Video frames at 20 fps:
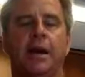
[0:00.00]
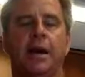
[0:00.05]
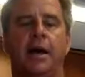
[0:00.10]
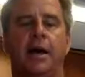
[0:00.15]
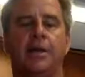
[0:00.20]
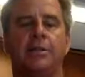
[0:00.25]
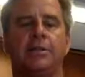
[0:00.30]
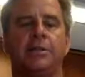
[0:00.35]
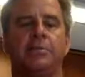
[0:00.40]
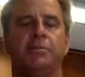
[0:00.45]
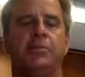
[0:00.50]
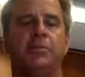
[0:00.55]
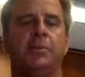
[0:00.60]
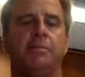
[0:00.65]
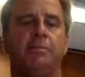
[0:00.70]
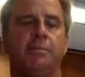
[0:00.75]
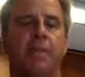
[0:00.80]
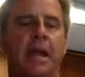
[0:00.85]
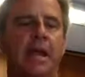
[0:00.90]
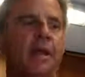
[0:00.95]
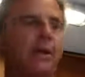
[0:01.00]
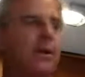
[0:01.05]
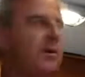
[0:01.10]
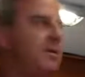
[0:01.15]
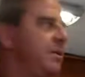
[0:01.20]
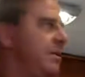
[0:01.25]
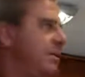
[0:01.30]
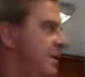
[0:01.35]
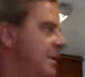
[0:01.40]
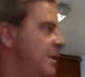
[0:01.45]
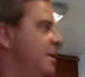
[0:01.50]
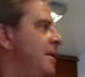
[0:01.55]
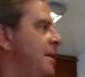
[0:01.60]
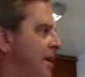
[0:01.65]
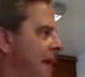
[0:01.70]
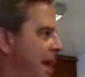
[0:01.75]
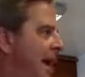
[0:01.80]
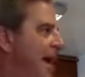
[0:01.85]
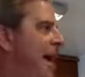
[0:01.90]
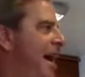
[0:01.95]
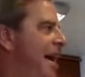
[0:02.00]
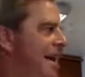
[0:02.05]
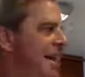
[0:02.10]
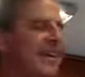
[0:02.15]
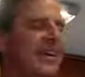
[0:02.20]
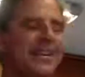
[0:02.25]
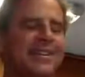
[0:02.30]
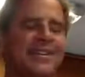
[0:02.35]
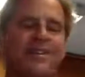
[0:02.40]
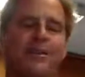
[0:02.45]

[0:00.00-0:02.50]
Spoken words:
some tomato. Yeah,